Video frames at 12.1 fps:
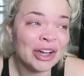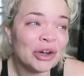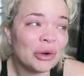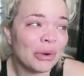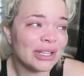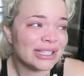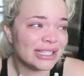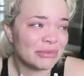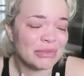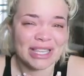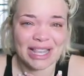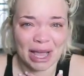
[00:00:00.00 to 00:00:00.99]
Who wants
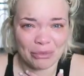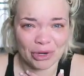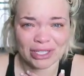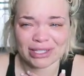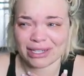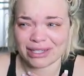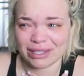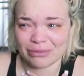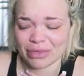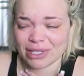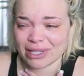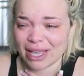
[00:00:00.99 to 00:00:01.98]
to be that person in
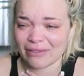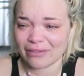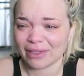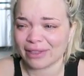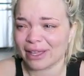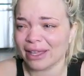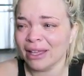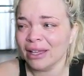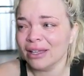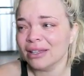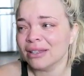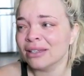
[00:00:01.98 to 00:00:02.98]
someone's life that they
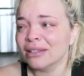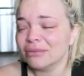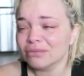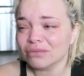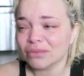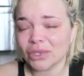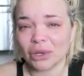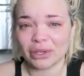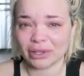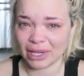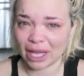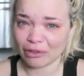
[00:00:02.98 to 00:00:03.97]
know
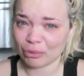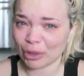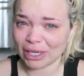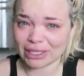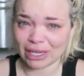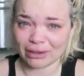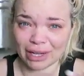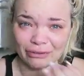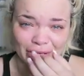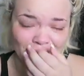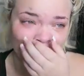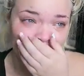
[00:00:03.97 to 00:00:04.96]
they're gonna have a breakdown
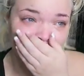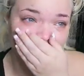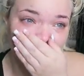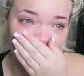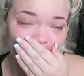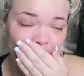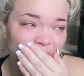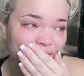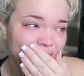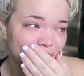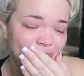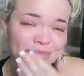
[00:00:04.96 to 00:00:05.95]
every couple weeks?